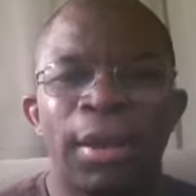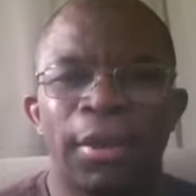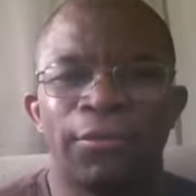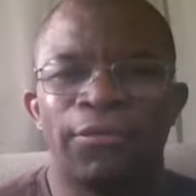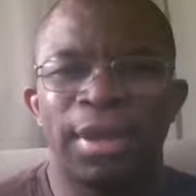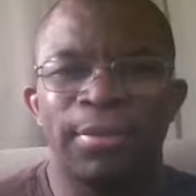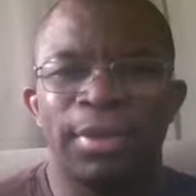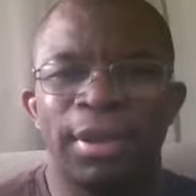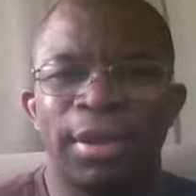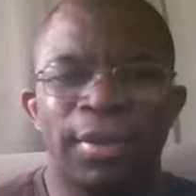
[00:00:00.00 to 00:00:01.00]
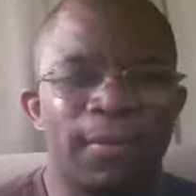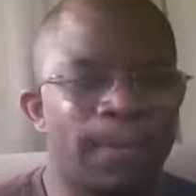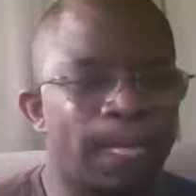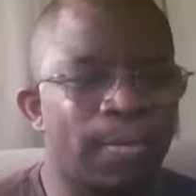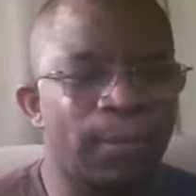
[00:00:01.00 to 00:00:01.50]
Hello, family.
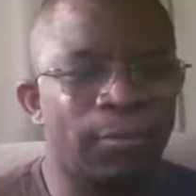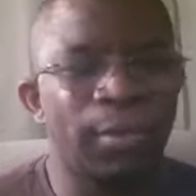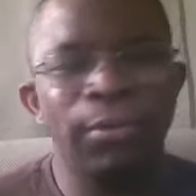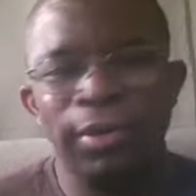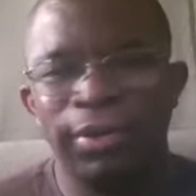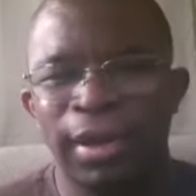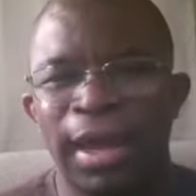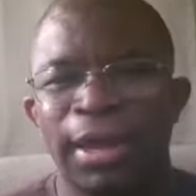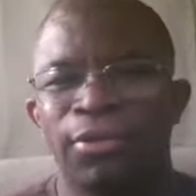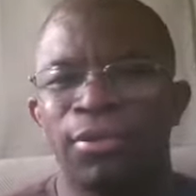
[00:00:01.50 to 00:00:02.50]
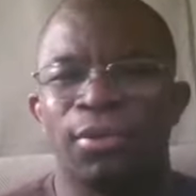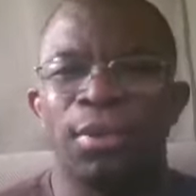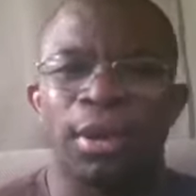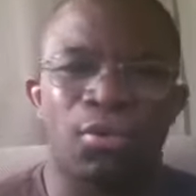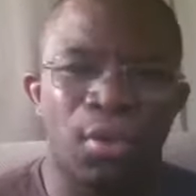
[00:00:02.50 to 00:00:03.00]
So I wanted to answer a
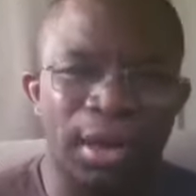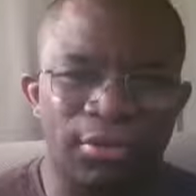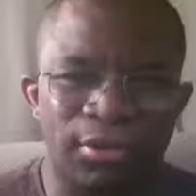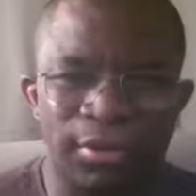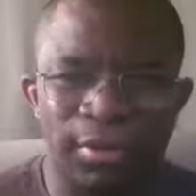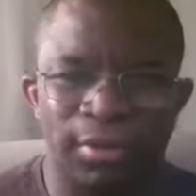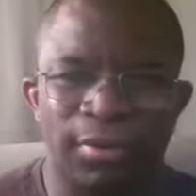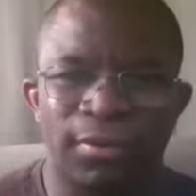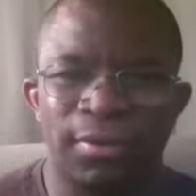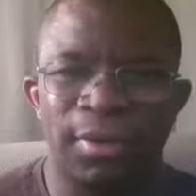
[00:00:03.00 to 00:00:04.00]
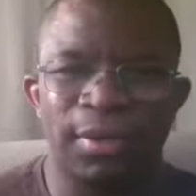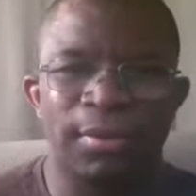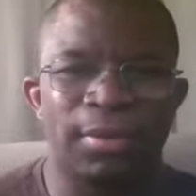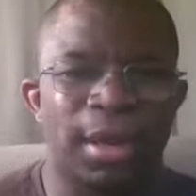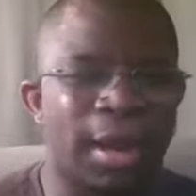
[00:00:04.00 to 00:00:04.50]
quick question
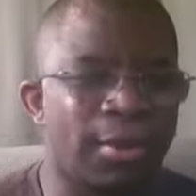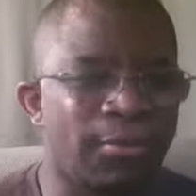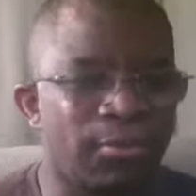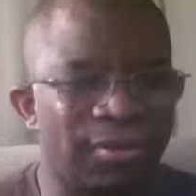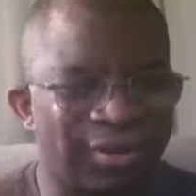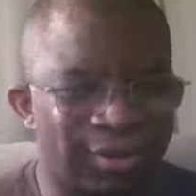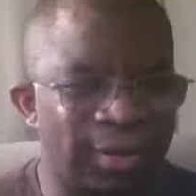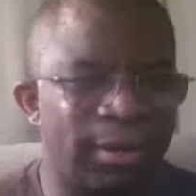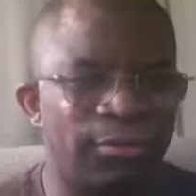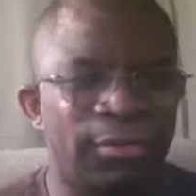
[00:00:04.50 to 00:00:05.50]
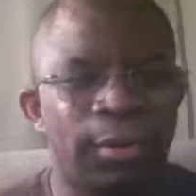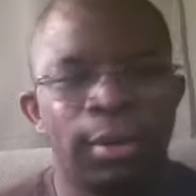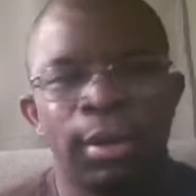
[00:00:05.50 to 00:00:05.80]
um, that I received.